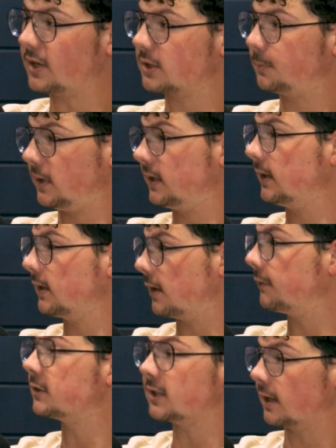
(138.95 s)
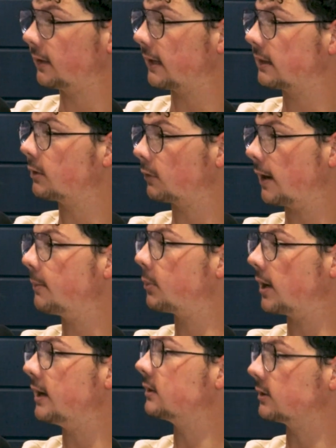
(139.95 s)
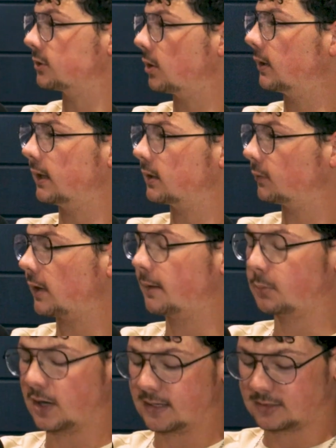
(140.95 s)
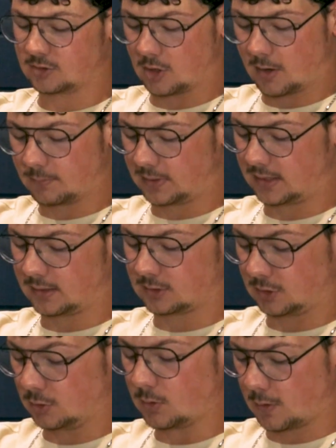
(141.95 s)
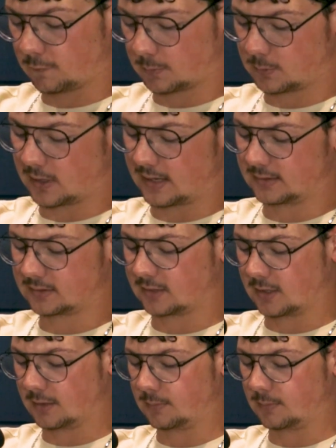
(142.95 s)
But speaking of selling at the right price and starting at the right price and not being too overpriced,